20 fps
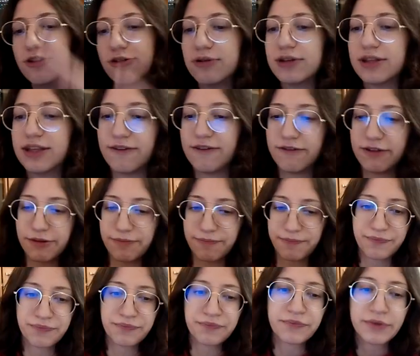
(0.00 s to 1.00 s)

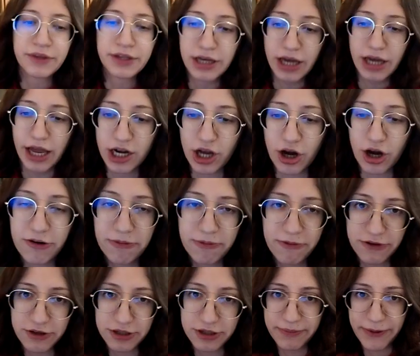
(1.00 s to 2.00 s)
intuitively and
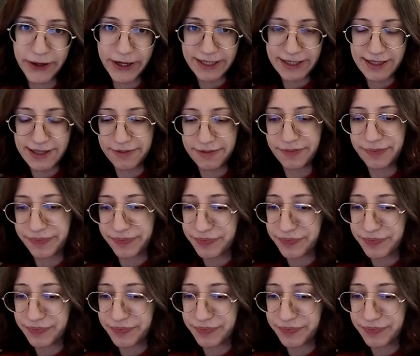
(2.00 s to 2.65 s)
hope for the best.